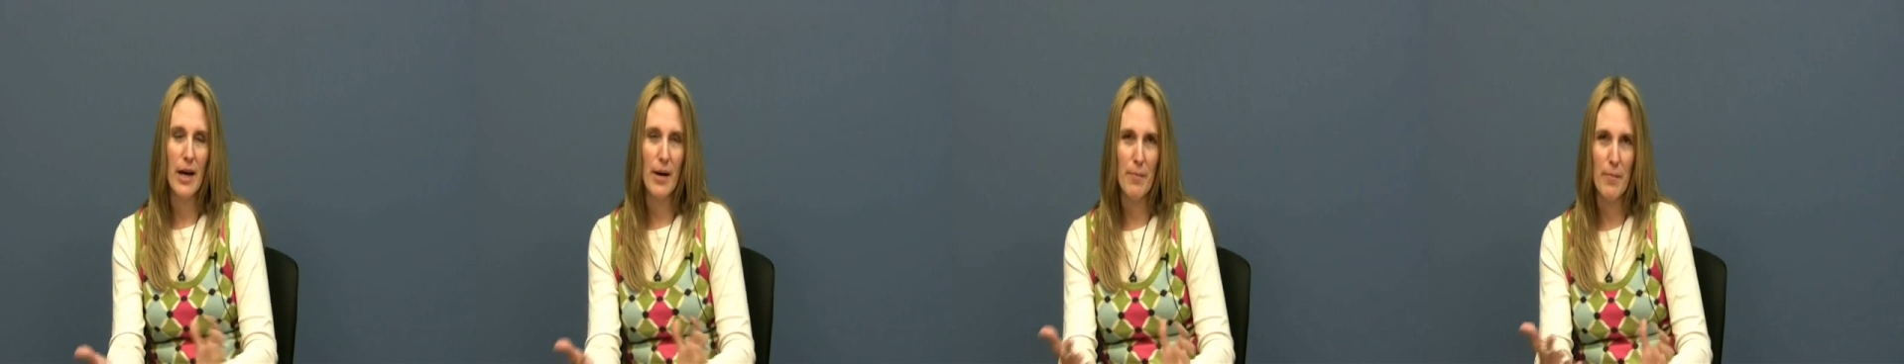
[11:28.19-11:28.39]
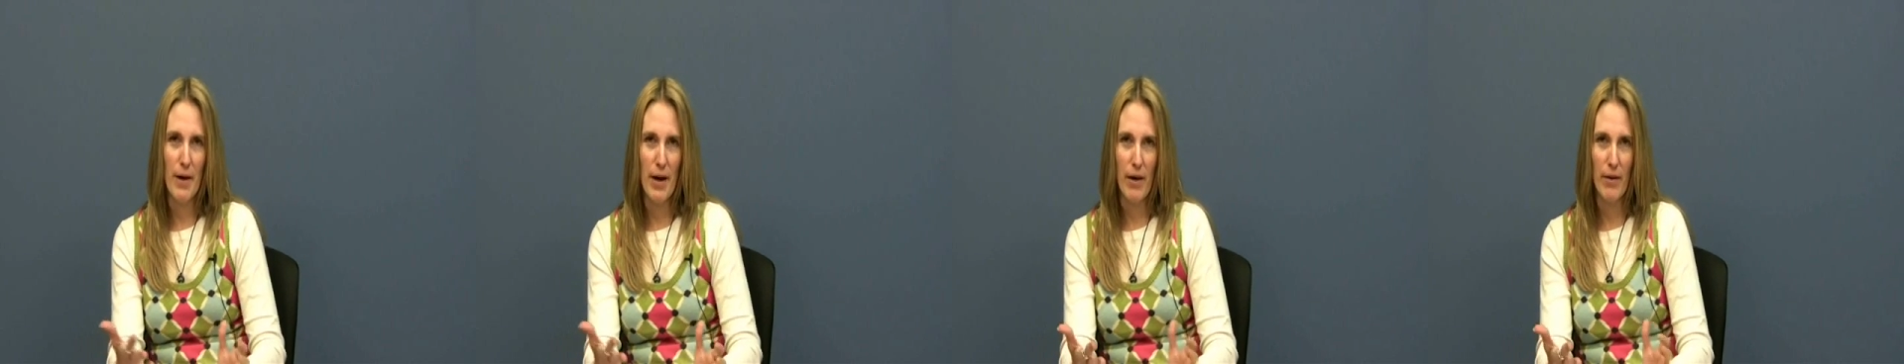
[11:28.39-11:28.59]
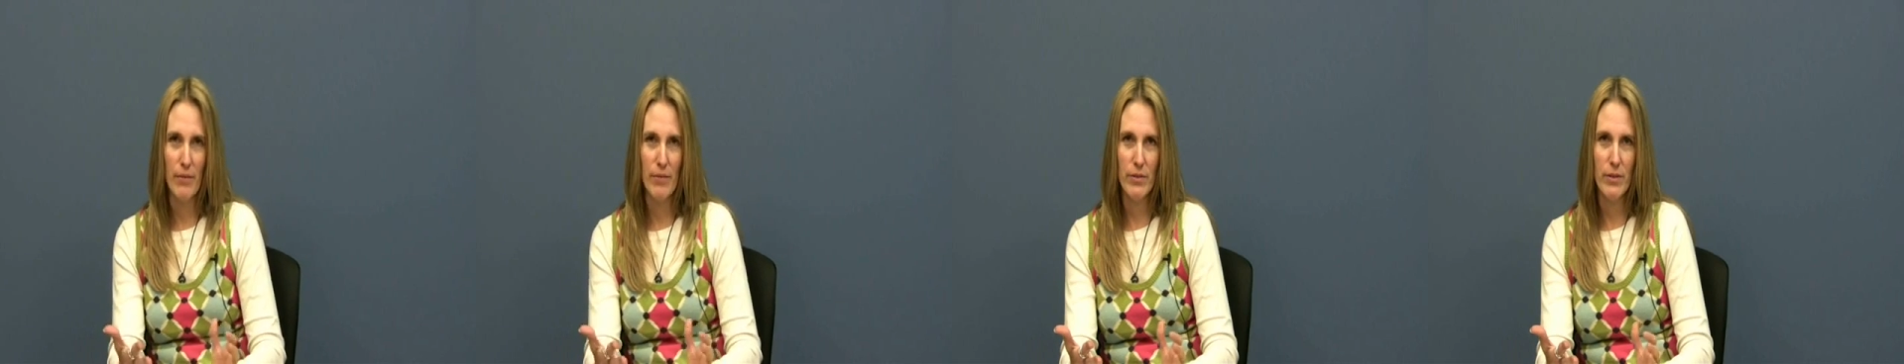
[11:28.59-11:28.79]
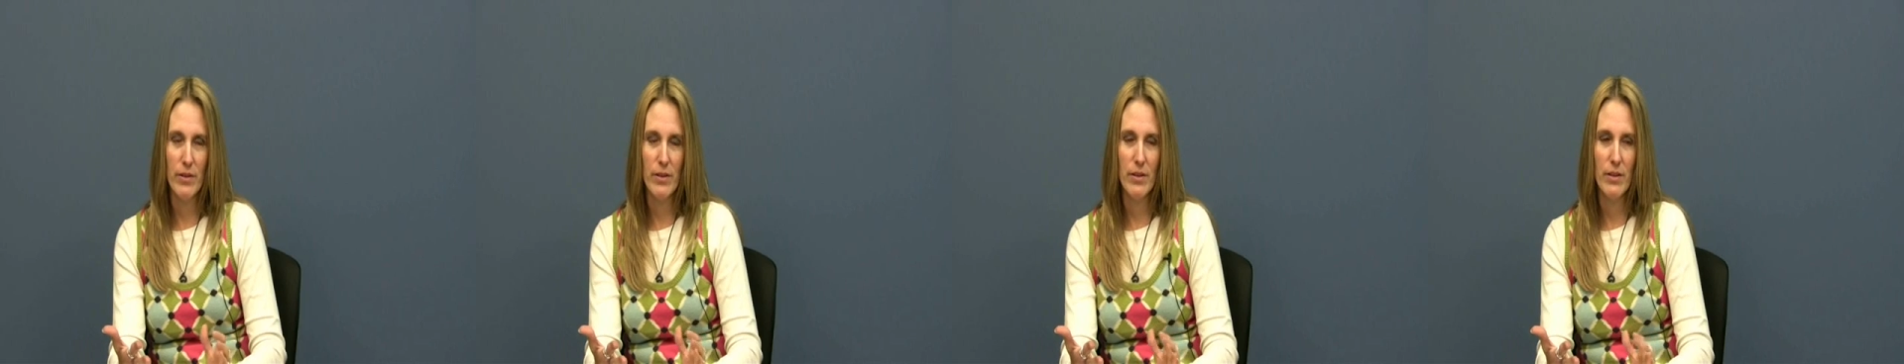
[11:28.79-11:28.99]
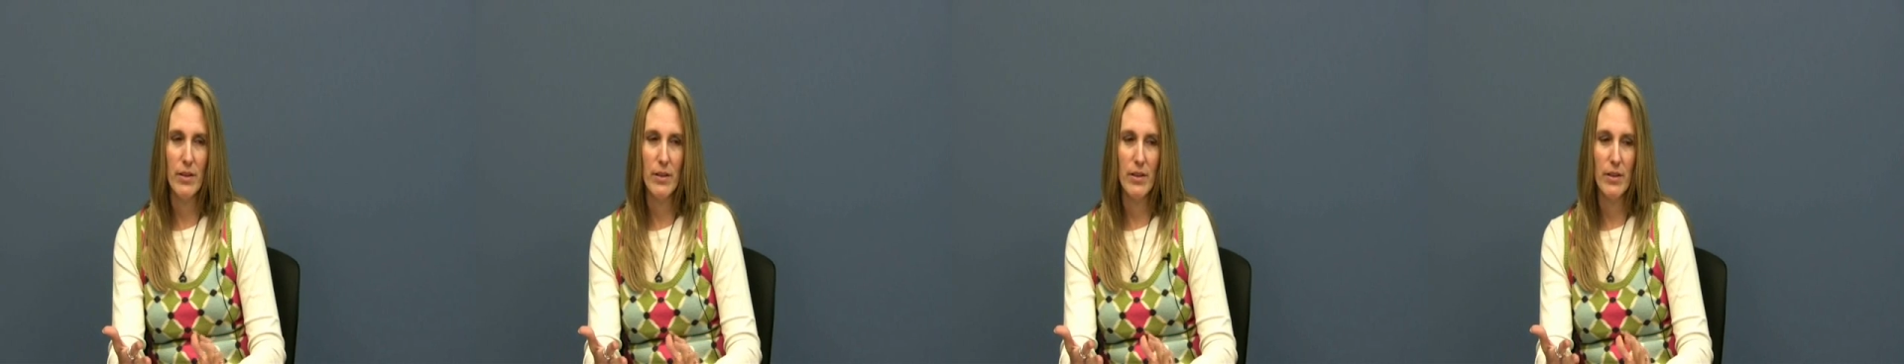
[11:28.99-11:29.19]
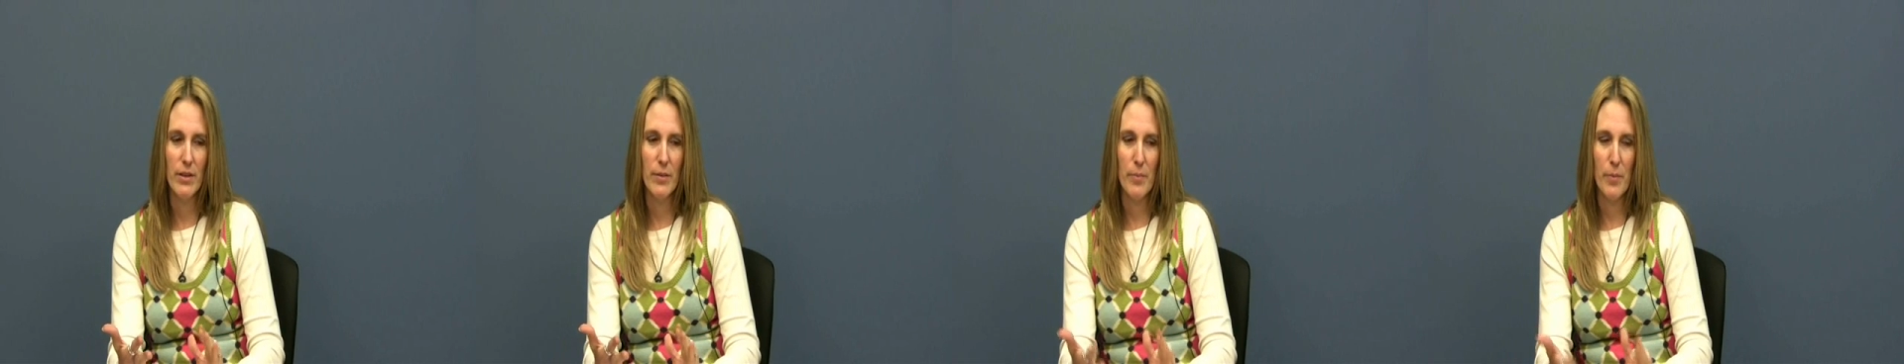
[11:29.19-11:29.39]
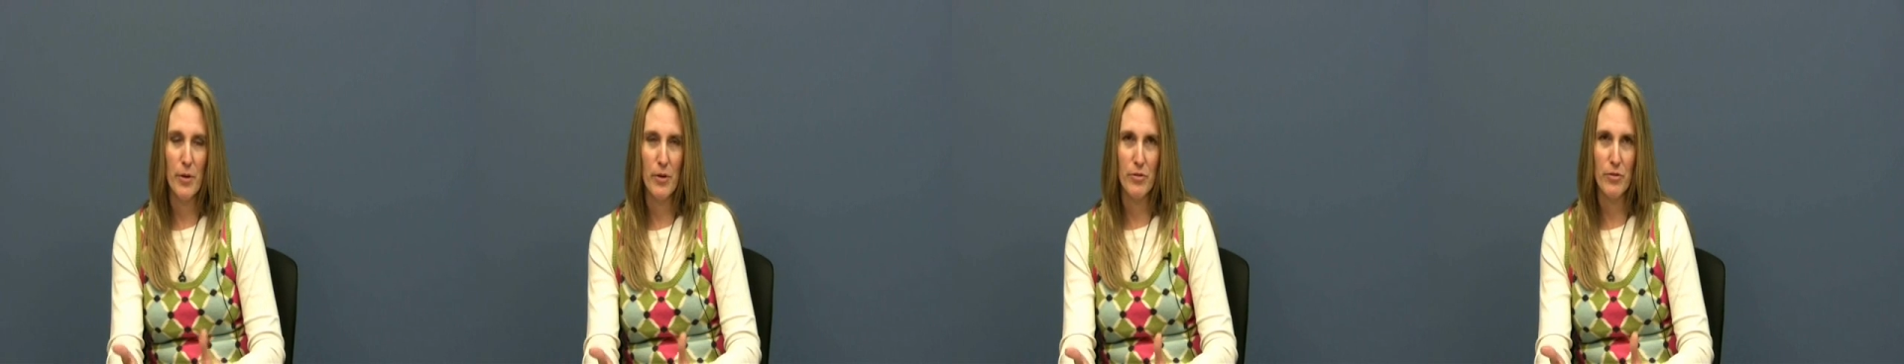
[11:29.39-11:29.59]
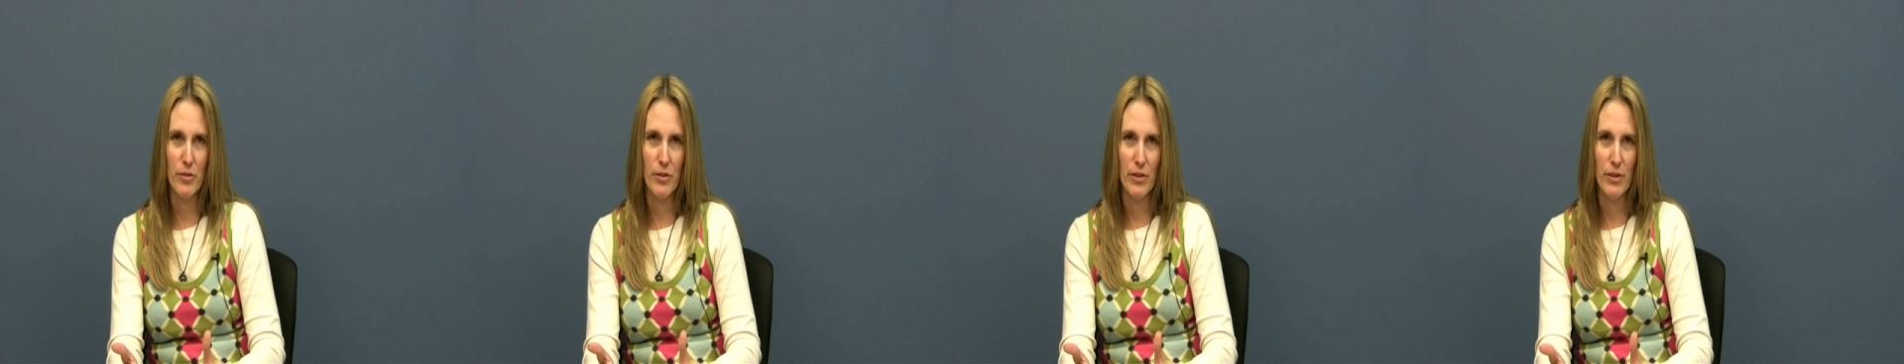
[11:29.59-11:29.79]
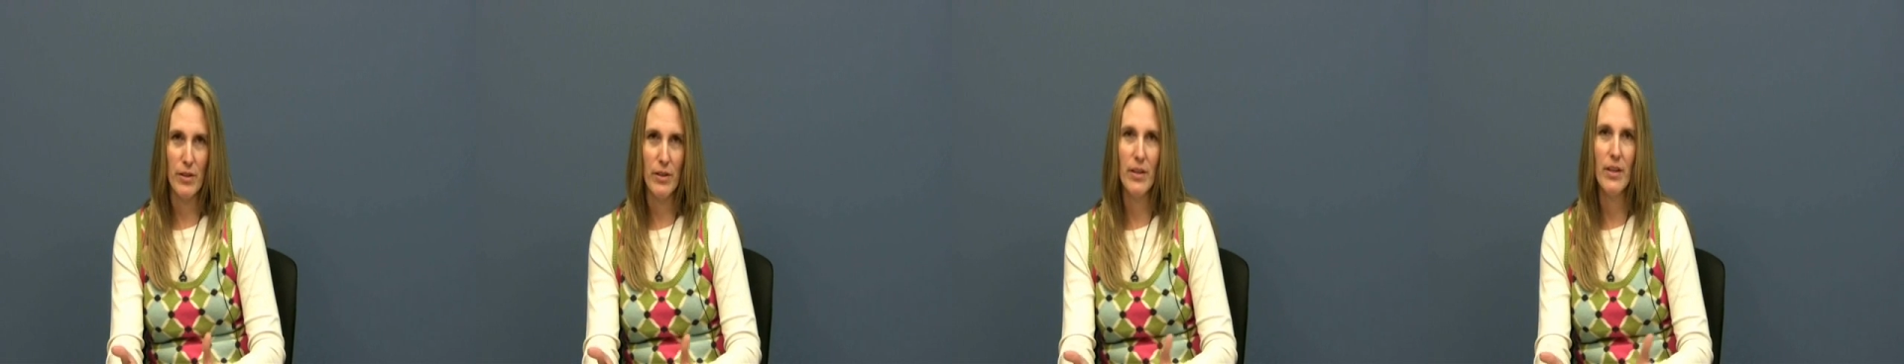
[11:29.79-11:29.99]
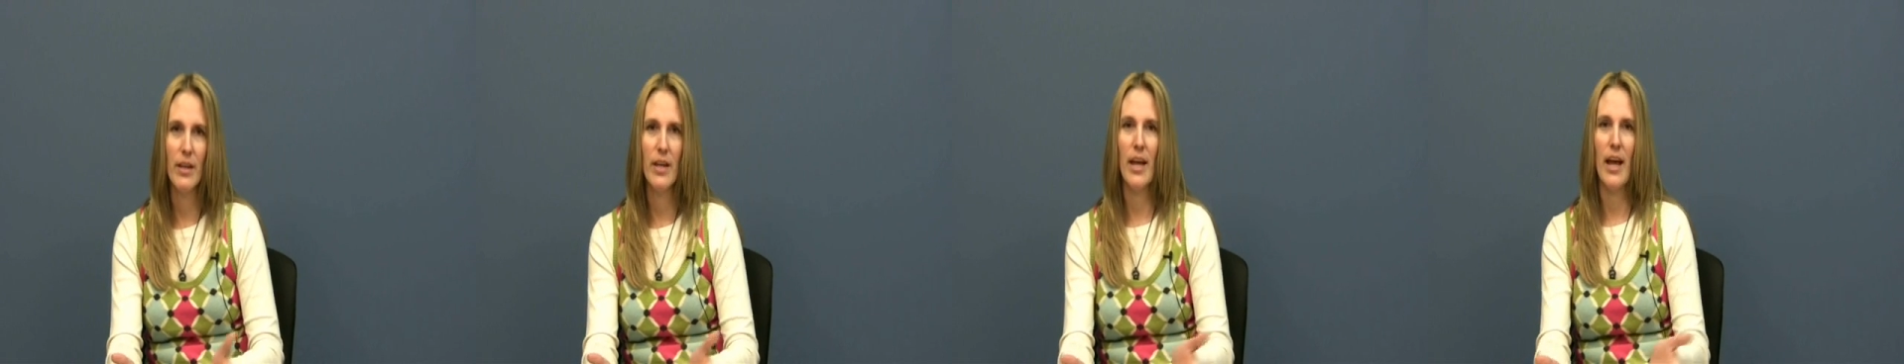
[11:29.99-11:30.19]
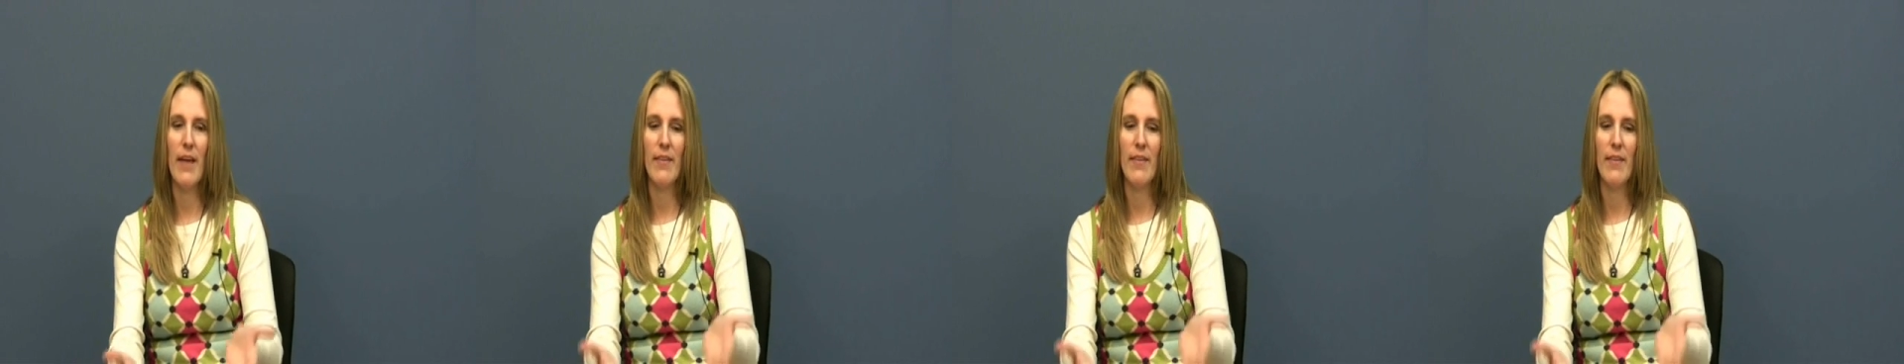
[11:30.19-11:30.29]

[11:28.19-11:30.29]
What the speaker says: about the person